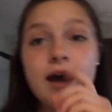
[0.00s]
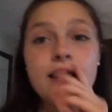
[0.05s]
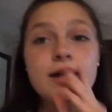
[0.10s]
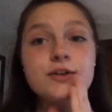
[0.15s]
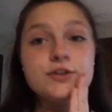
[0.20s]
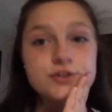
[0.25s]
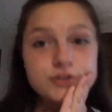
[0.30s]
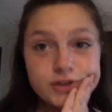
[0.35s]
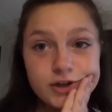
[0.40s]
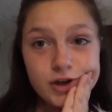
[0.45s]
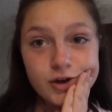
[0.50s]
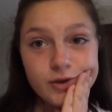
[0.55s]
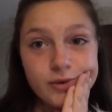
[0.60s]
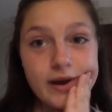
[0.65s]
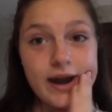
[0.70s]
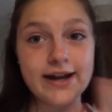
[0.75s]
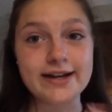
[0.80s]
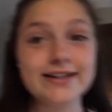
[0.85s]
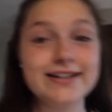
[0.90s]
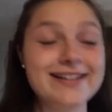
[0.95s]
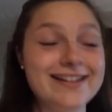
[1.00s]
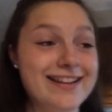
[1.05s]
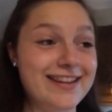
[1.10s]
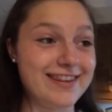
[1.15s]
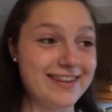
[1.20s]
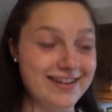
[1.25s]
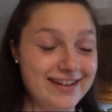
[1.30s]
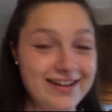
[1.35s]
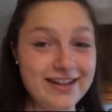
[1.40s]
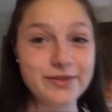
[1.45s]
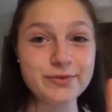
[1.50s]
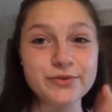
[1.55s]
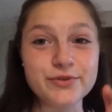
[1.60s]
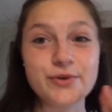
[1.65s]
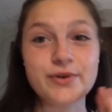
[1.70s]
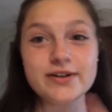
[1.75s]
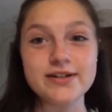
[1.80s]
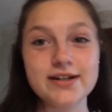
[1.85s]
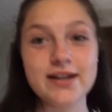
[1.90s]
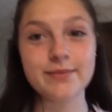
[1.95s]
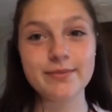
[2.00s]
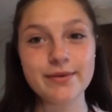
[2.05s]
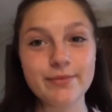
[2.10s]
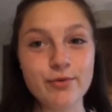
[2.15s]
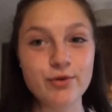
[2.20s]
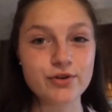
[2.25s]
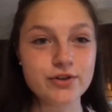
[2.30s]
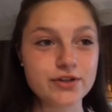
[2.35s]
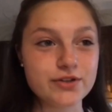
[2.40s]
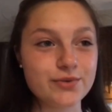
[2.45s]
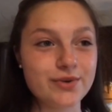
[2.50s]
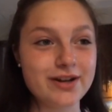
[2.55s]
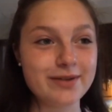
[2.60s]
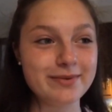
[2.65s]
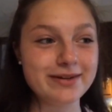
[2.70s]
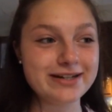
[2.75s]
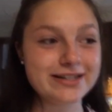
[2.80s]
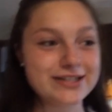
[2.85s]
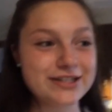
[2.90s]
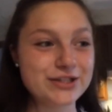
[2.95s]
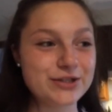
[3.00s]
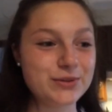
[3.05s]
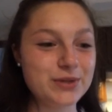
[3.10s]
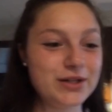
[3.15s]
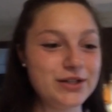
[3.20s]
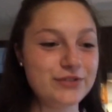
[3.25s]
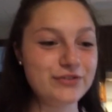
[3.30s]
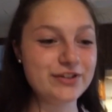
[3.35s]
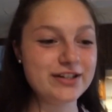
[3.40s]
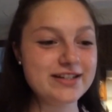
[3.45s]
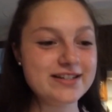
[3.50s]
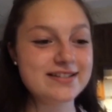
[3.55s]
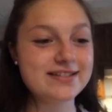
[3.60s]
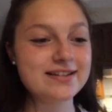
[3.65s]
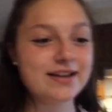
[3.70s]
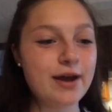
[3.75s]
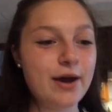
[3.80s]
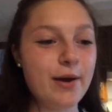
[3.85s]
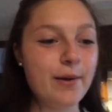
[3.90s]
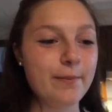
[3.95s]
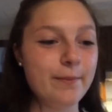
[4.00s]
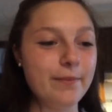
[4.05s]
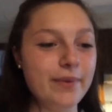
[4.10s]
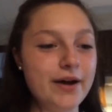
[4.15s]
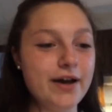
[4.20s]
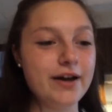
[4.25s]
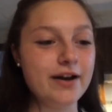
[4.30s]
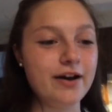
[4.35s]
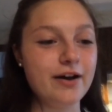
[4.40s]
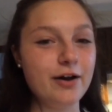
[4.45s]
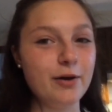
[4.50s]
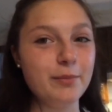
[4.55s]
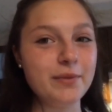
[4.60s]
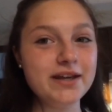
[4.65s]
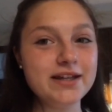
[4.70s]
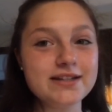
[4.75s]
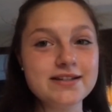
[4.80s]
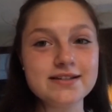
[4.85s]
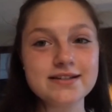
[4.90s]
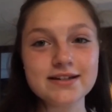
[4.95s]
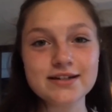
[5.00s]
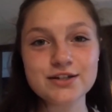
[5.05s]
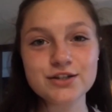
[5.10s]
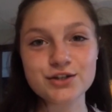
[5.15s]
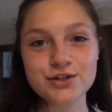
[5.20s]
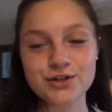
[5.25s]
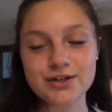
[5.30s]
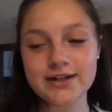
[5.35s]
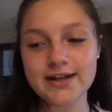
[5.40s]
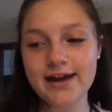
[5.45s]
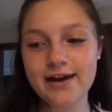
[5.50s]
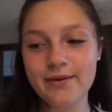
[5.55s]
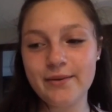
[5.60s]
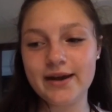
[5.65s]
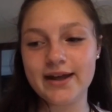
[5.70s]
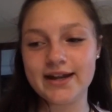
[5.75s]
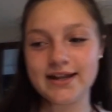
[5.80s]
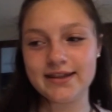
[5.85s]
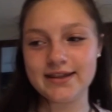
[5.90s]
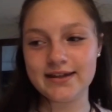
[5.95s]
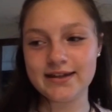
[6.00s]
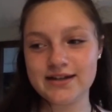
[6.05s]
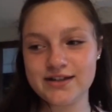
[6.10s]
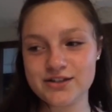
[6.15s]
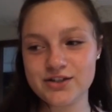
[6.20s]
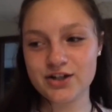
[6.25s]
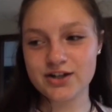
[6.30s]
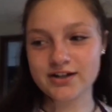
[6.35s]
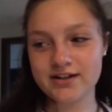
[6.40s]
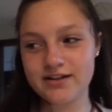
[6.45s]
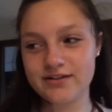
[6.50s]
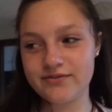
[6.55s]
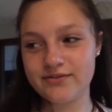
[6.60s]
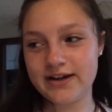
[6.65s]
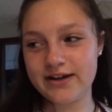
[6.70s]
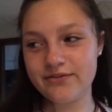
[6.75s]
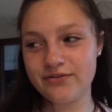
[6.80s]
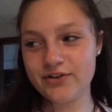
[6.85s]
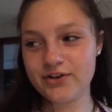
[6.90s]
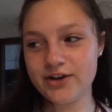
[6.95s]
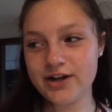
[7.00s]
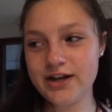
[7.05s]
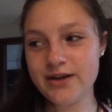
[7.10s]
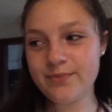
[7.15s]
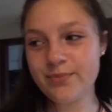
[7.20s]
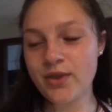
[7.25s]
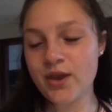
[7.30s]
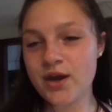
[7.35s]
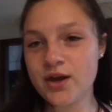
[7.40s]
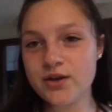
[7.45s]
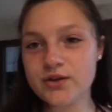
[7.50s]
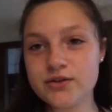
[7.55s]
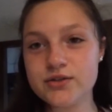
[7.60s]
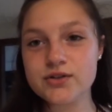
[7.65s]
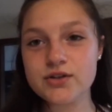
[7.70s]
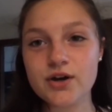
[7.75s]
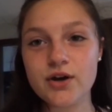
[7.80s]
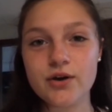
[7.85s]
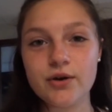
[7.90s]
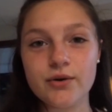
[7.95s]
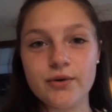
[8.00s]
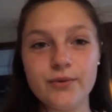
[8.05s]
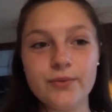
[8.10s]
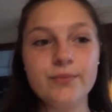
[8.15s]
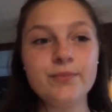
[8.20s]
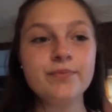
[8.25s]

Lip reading: So I didn't think it was going to take me more than 20 minutes to do all of this, but it's 6:30 now, and I think I started at 5:30. So